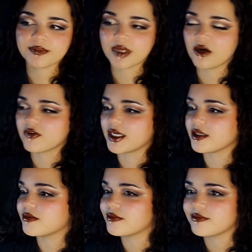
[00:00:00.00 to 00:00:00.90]
it. I'll find
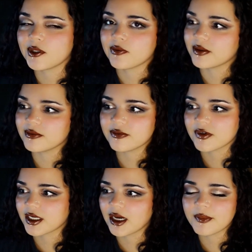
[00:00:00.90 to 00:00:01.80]
it. Don't worry.
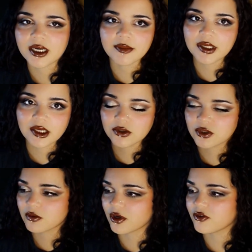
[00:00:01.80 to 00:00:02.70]
Fuck it. I'm not gonna make y'all
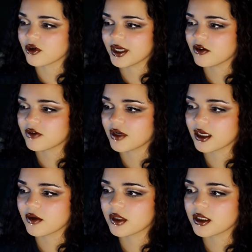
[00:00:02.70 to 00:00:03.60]
do the work for me. I'll find
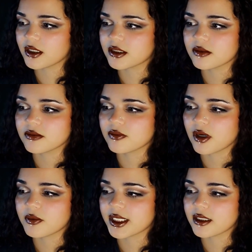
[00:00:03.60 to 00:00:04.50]
out what it is and
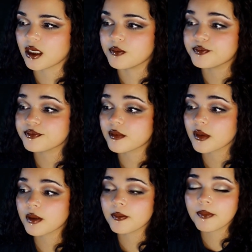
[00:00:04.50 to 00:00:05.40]
probably get done.
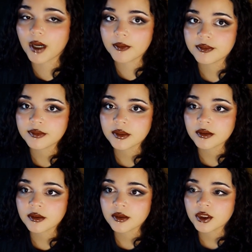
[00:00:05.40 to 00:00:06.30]
But
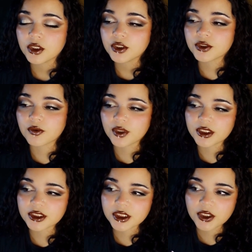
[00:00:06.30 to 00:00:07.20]
so we're
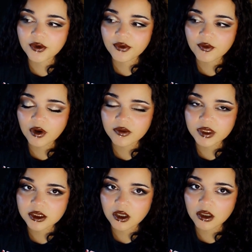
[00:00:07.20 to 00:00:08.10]
just gonna go through all
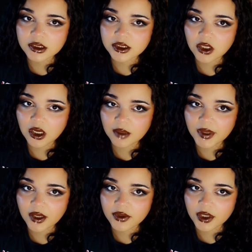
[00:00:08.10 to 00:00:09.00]
these songs and talk
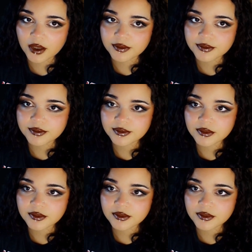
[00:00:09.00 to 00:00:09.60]
about them.